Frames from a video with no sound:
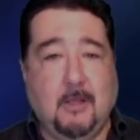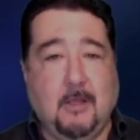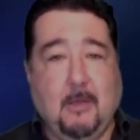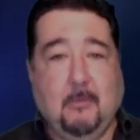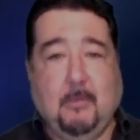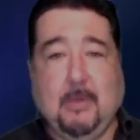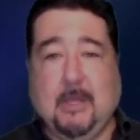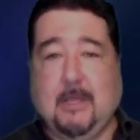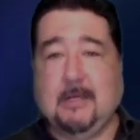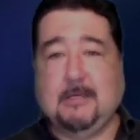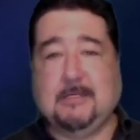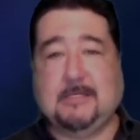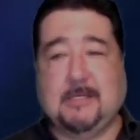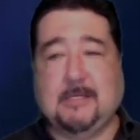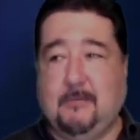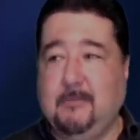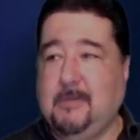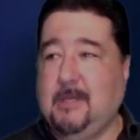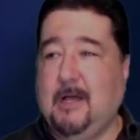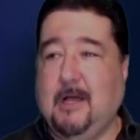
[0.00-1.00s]
Because
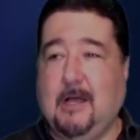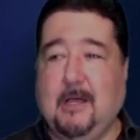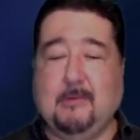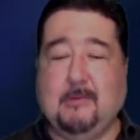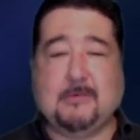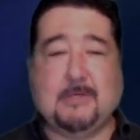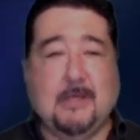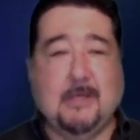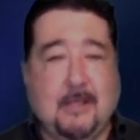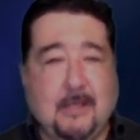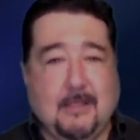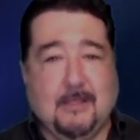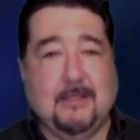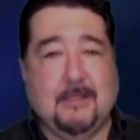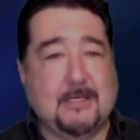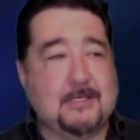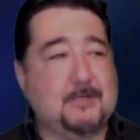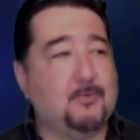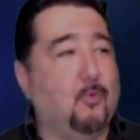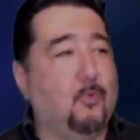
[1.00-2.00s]
sometimes
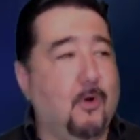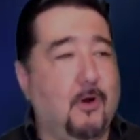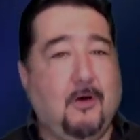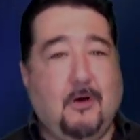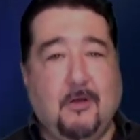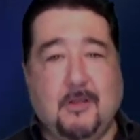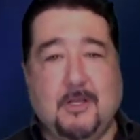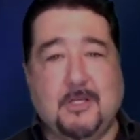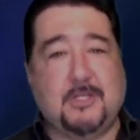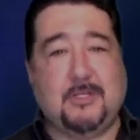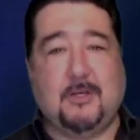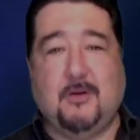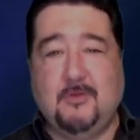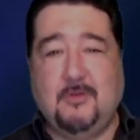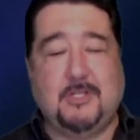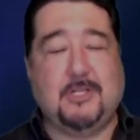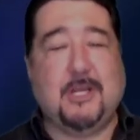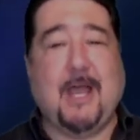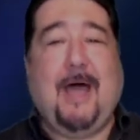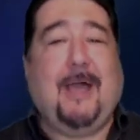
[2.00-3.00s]
this world is so
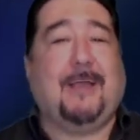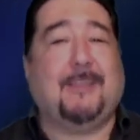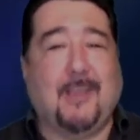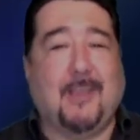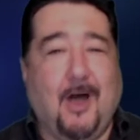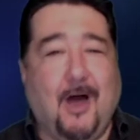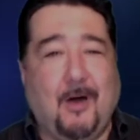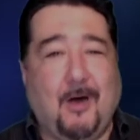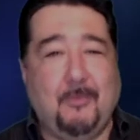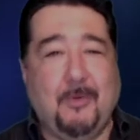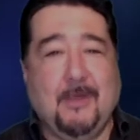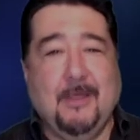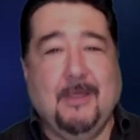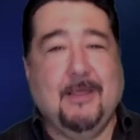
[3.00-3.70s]
jacked up.